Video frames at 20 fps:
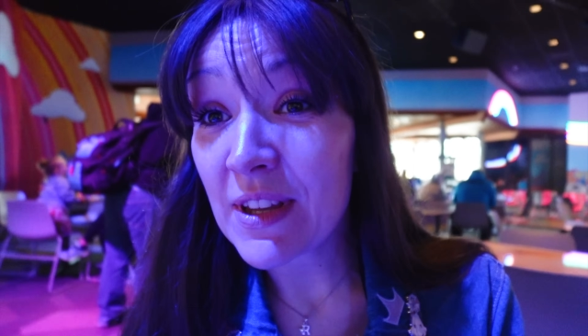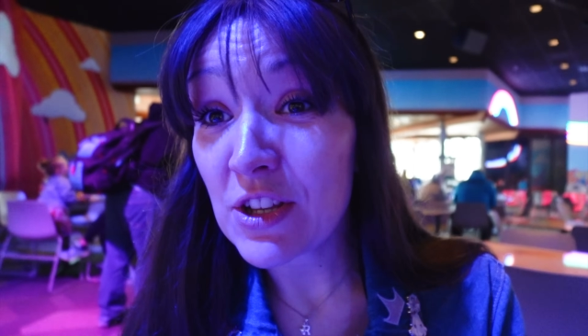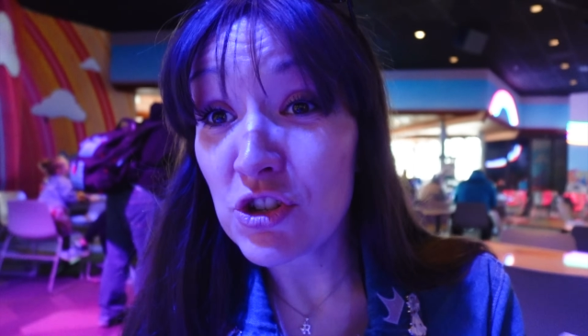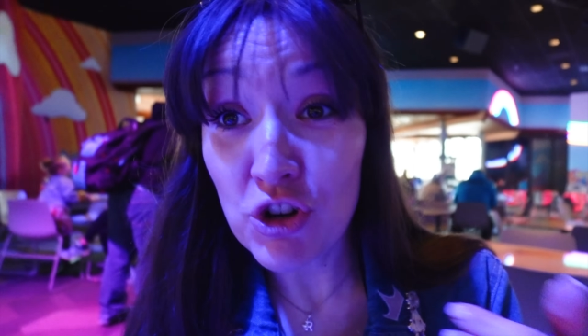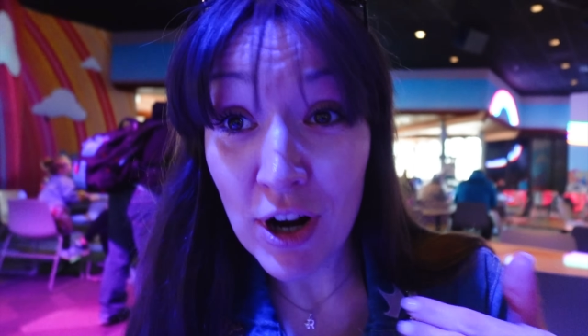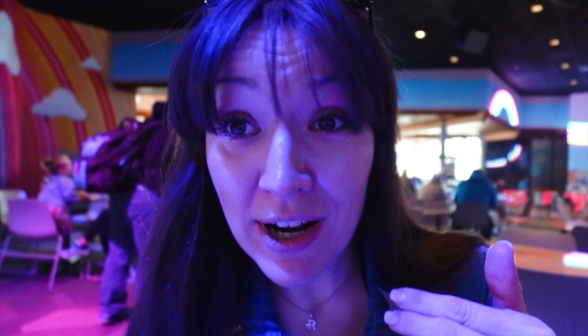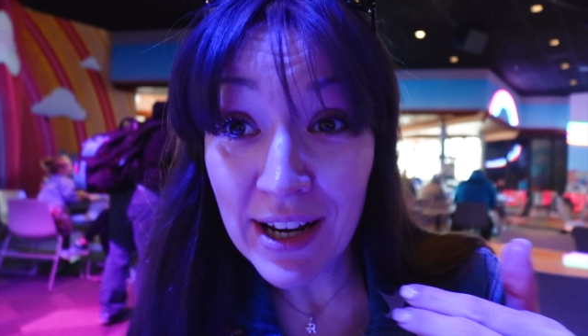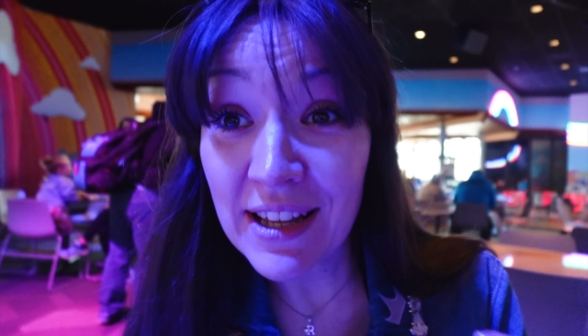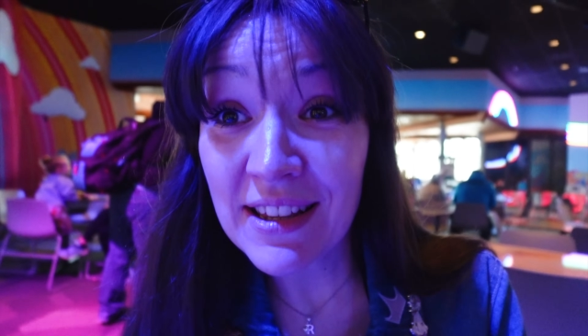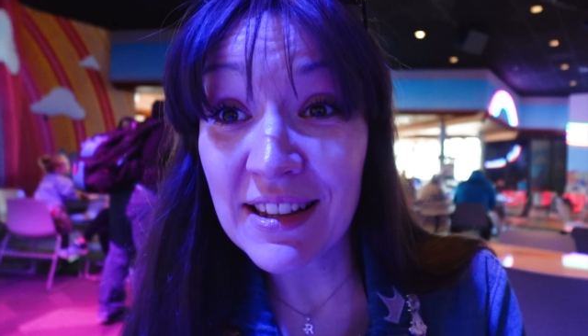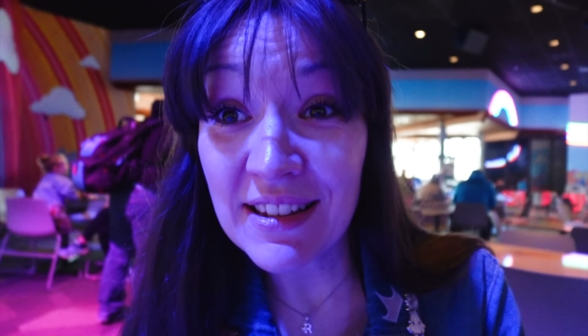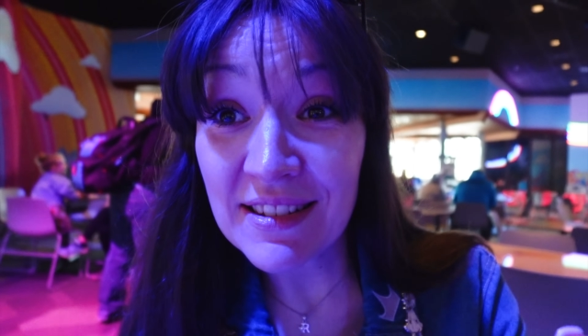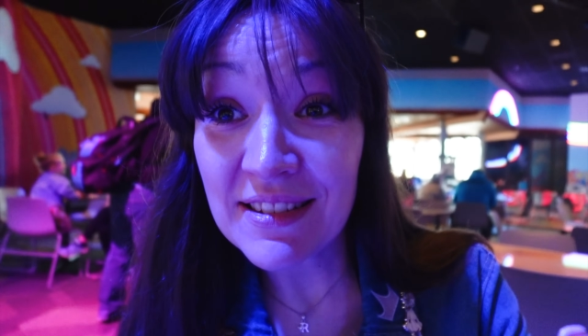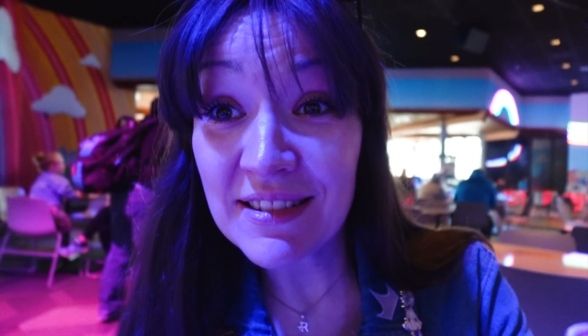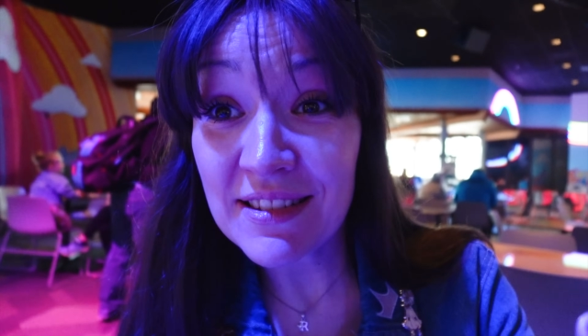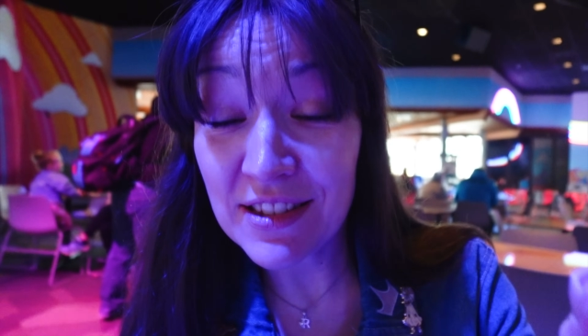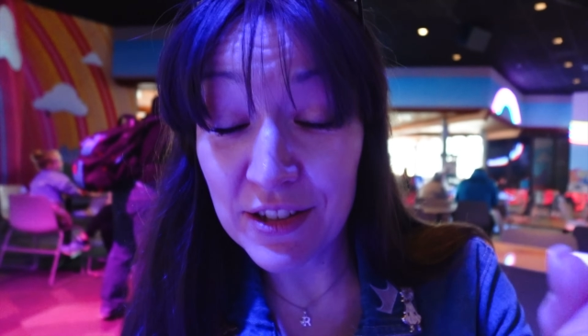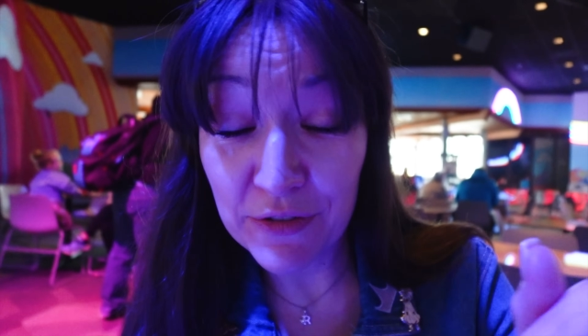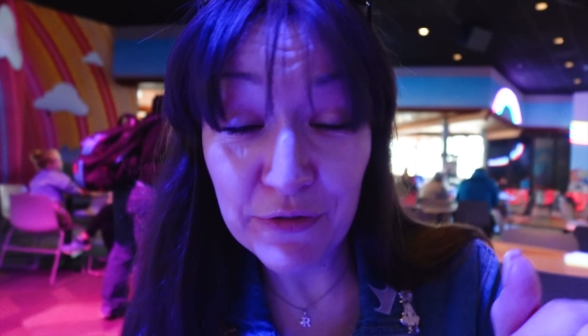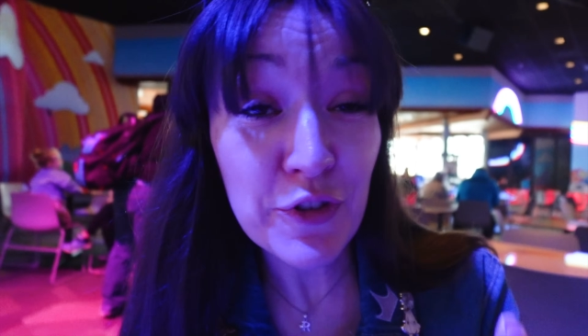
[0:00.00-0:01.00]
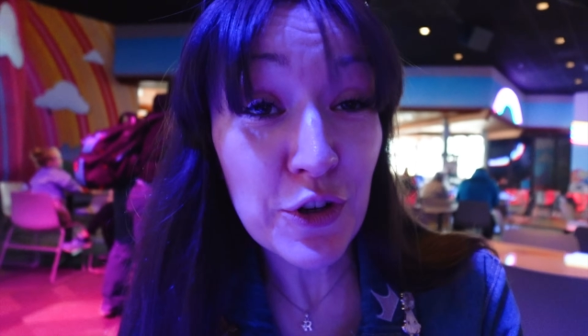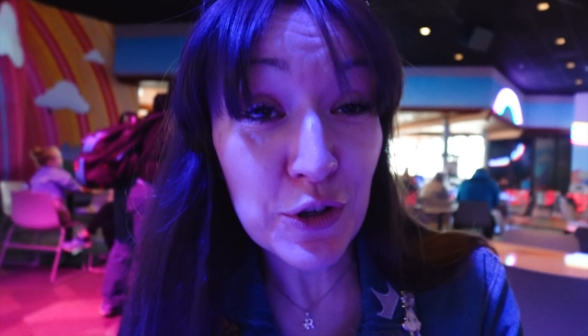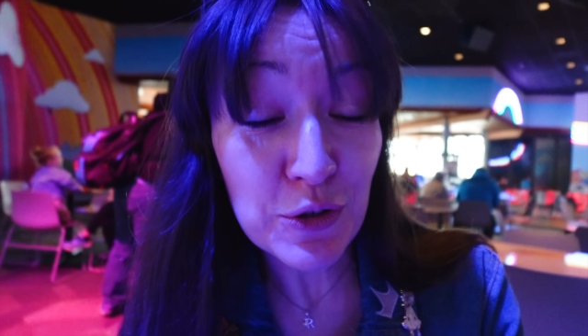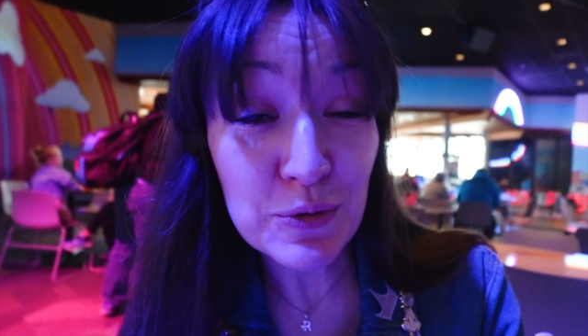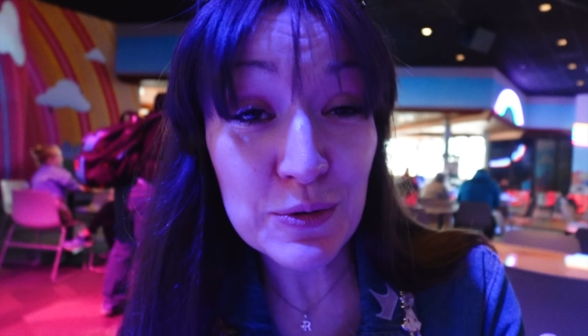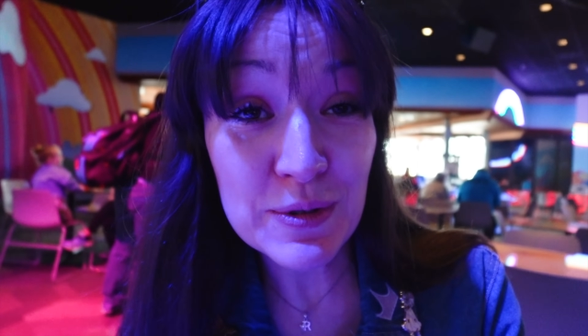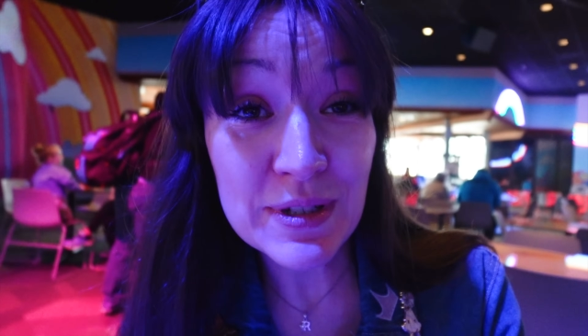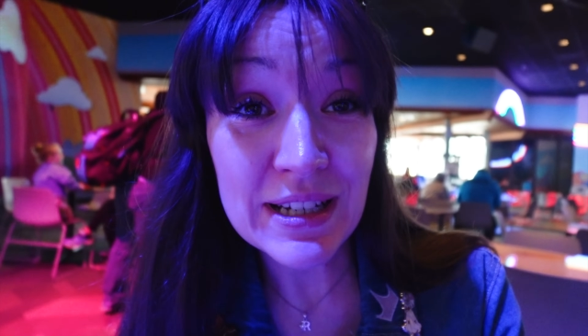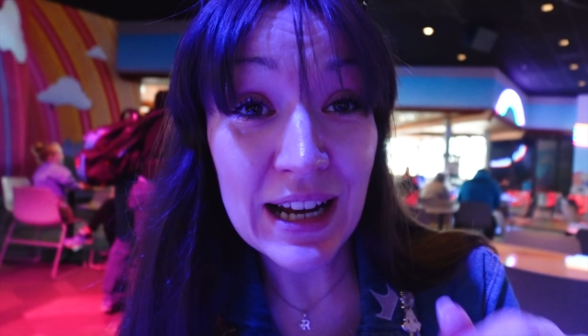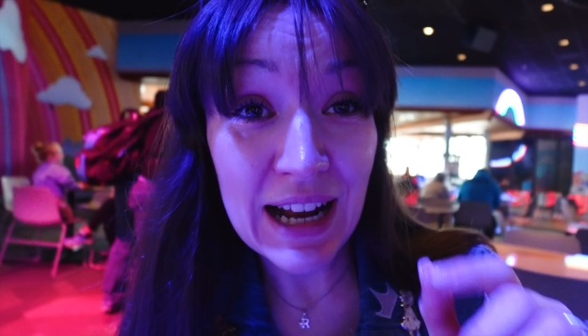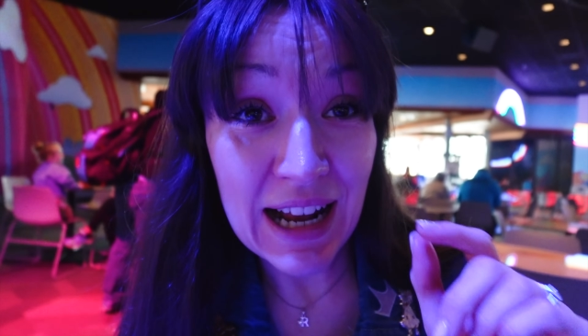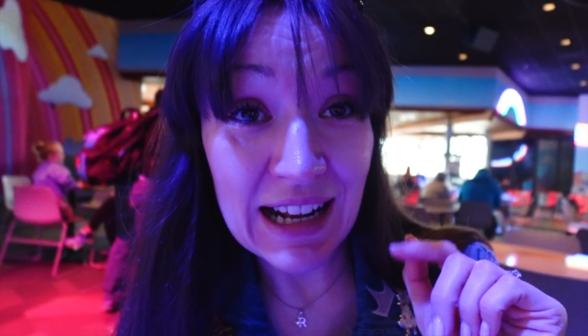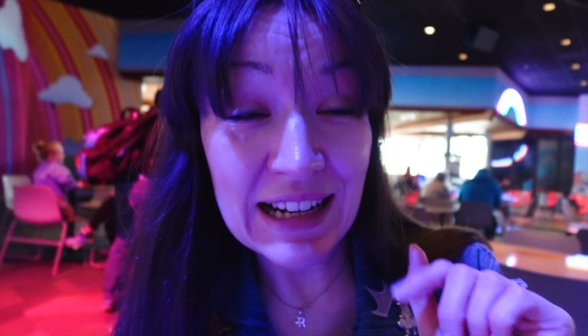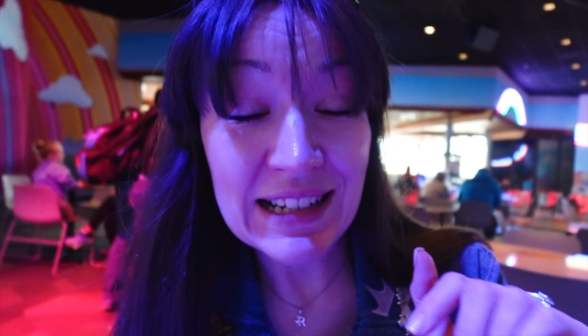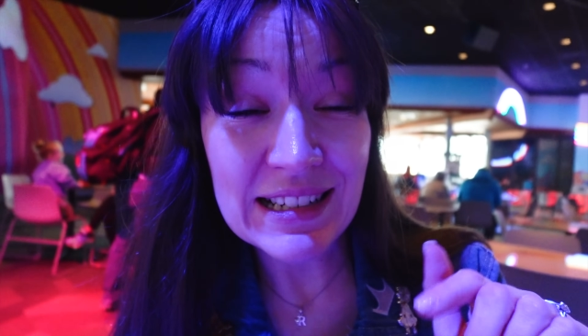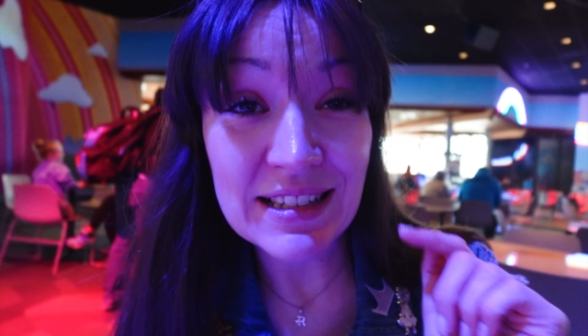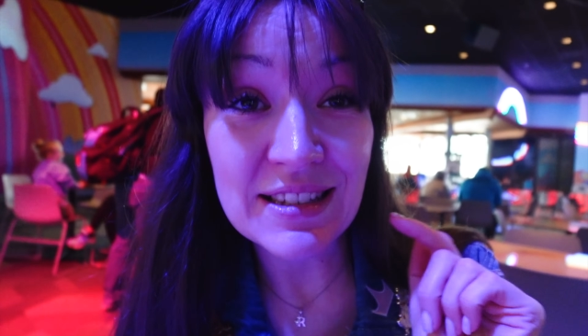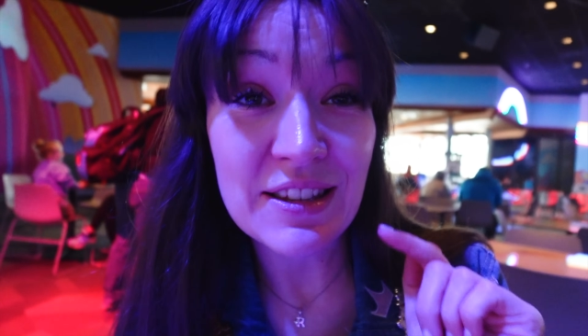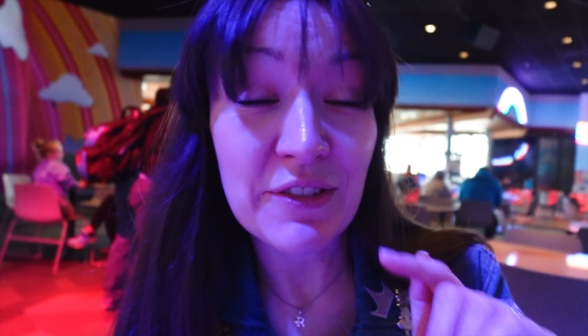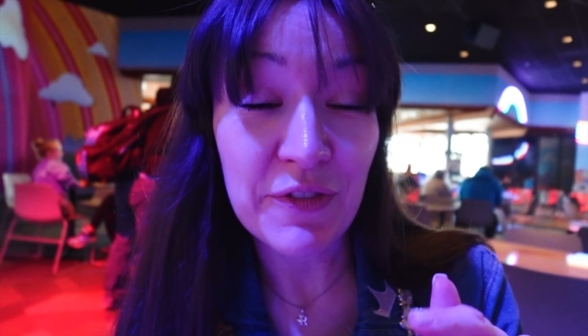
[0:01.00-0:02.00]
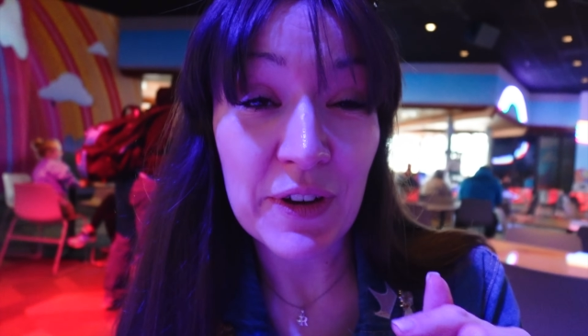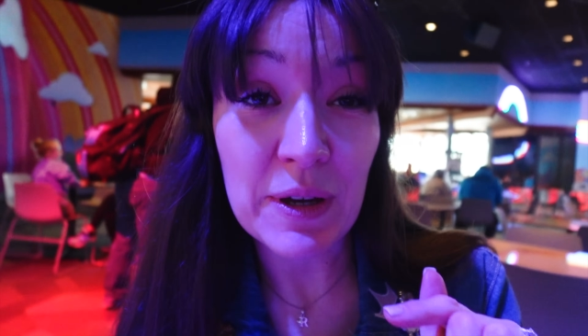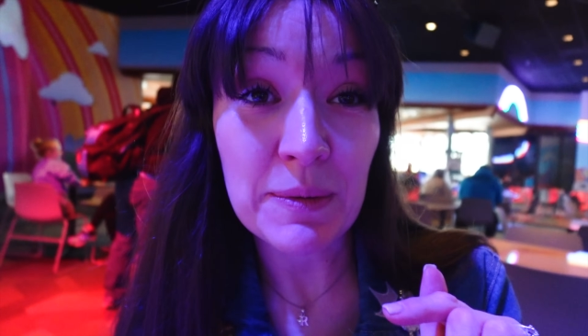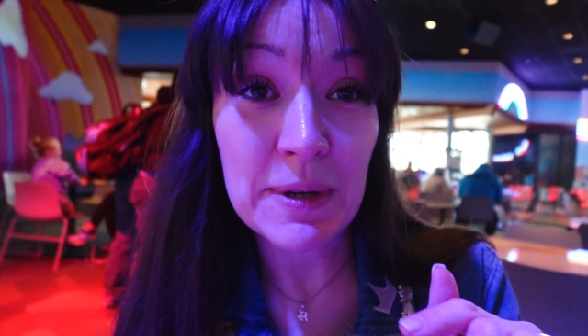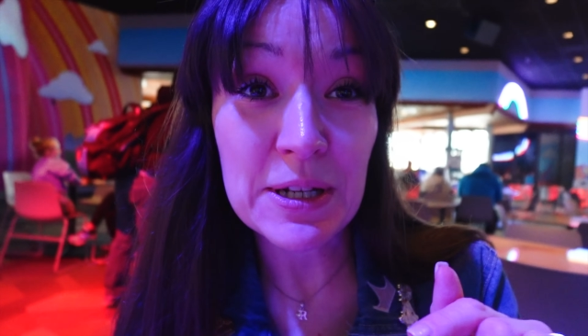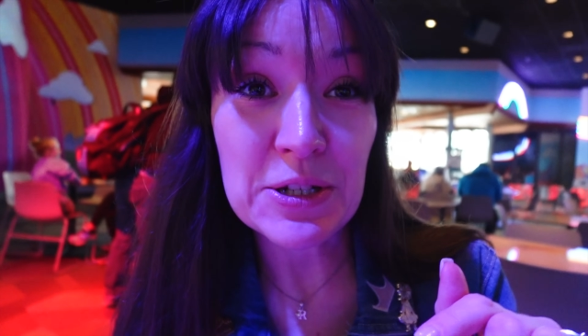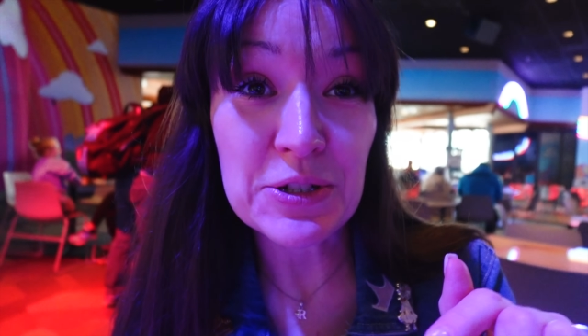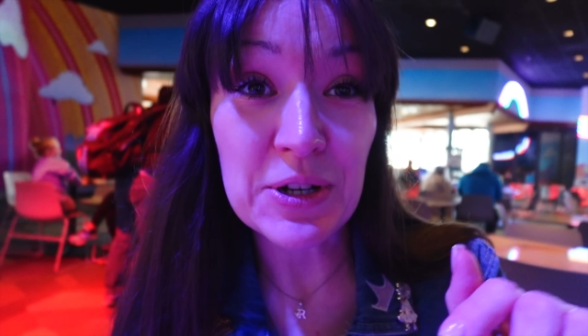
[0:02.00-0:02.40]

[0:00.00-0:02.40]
trying the food and the Figment